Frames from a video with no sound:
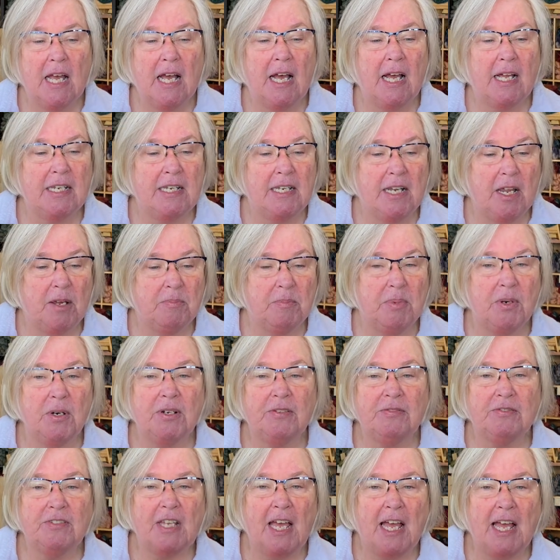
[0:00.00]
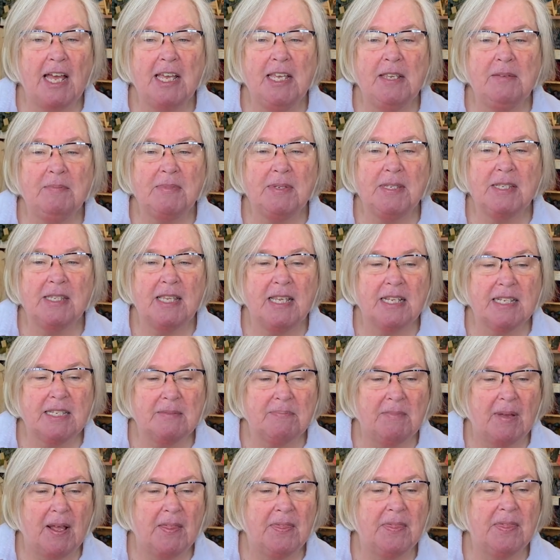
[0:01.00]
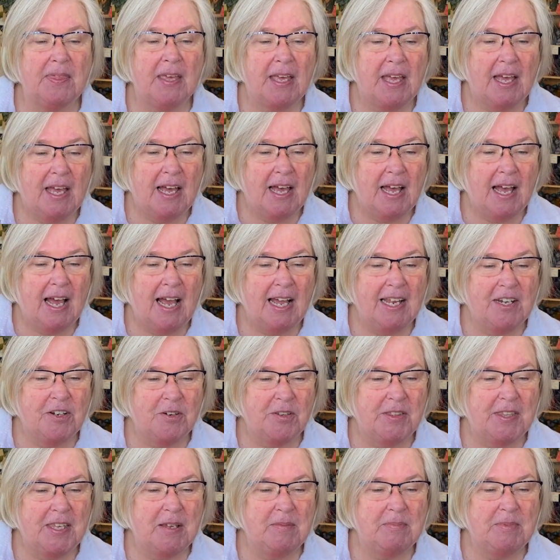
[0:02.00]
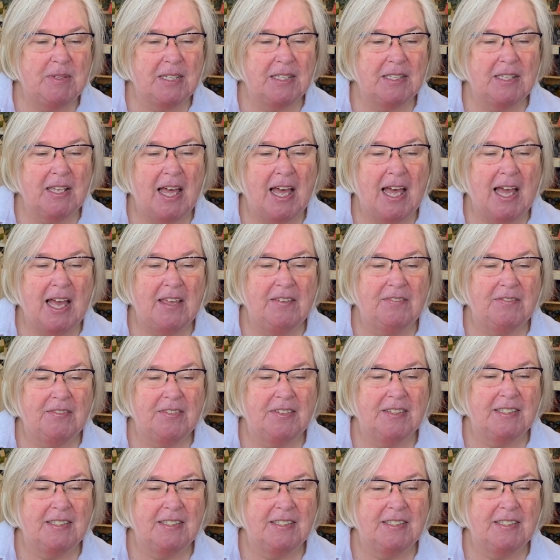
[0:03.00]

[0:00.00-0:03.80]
a number of times this month. Hi, Northampton Live.